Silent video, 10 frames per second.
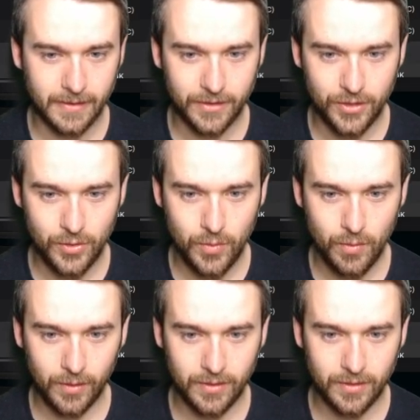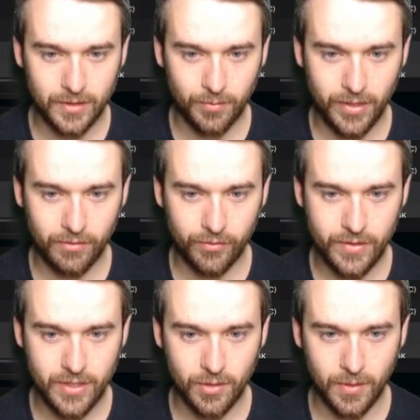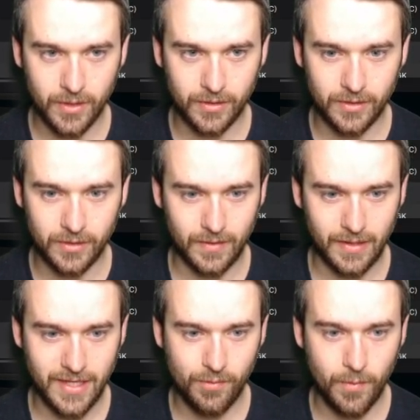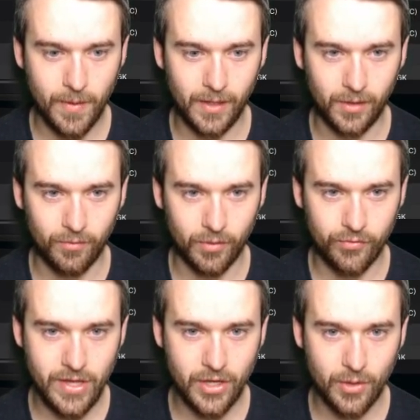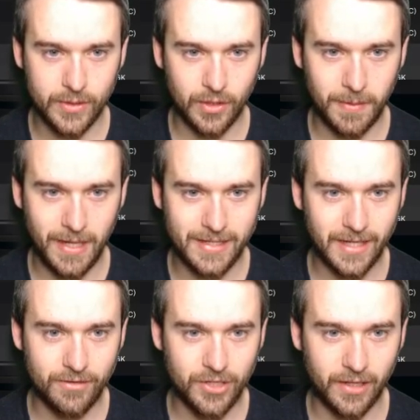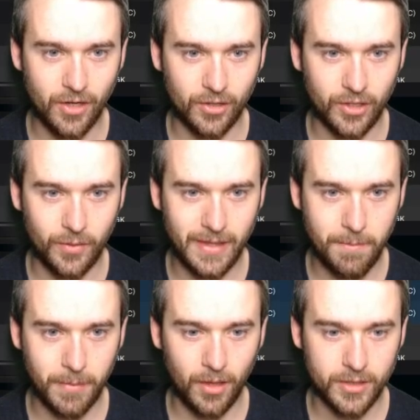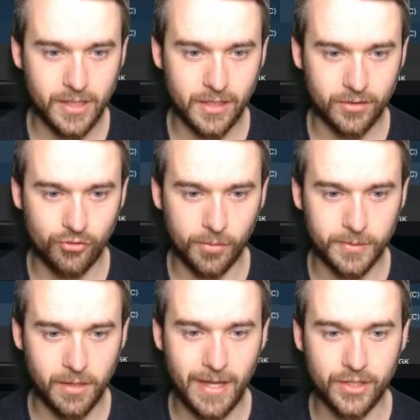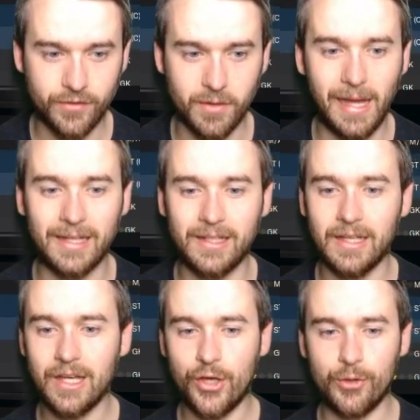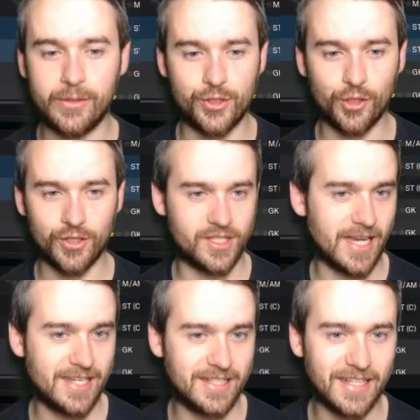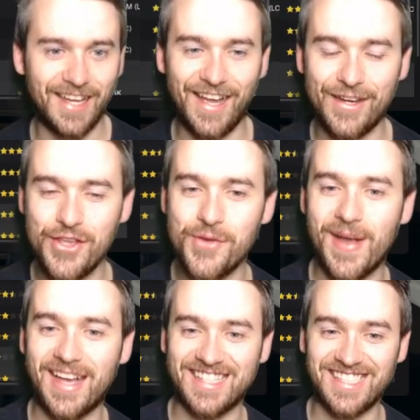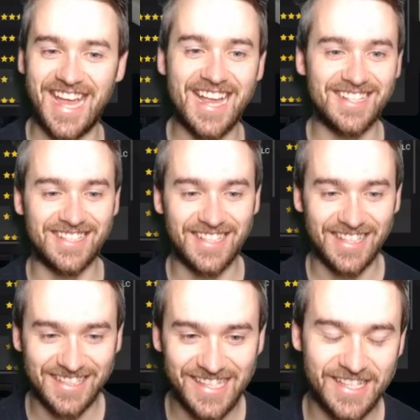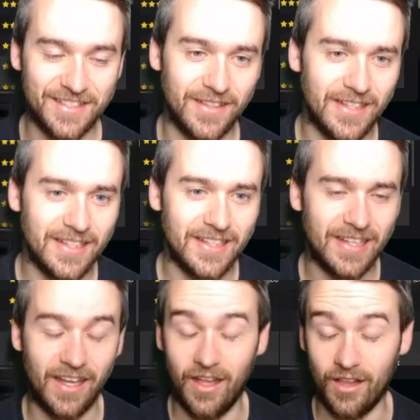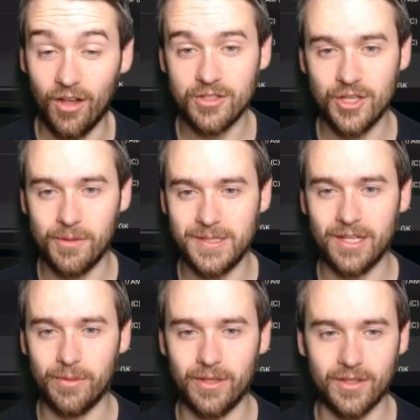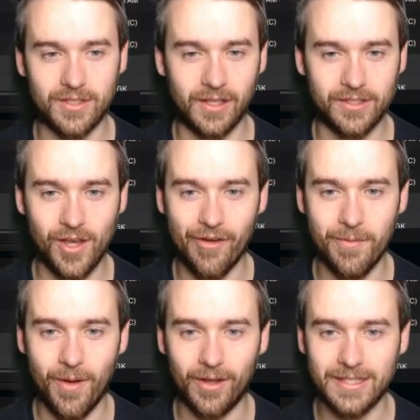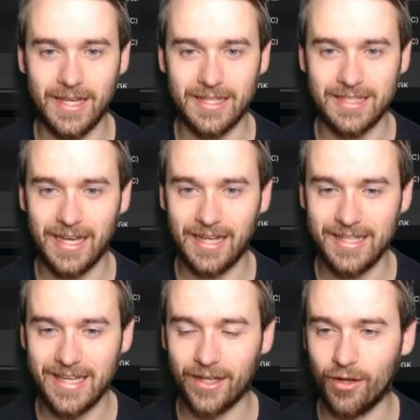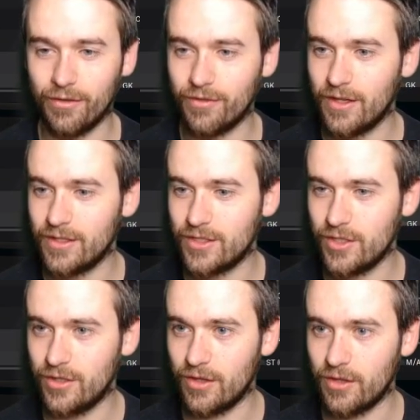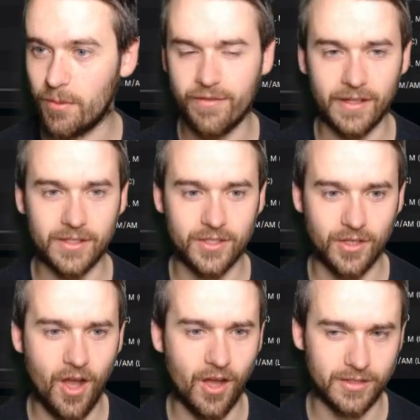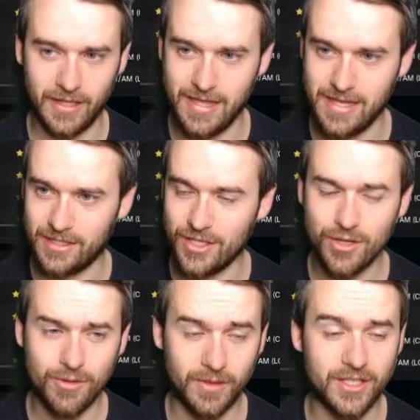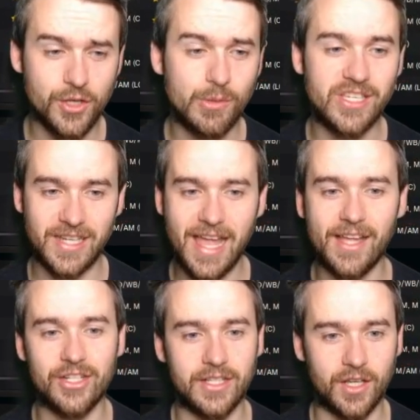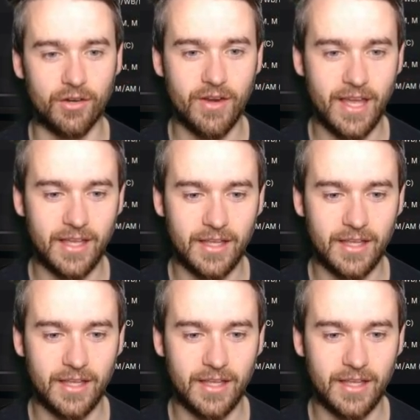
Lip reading: do we want to bring Rodrigo on? I think we will. Rodrigo is going to play instead of Çalhanoğlu, and then Belotti is going to drop to the bench for the man who's just signed a new extended deal, a long-term deal with us, Lautaro Martinez. Can he get off to the perfect start in this new stage in his career?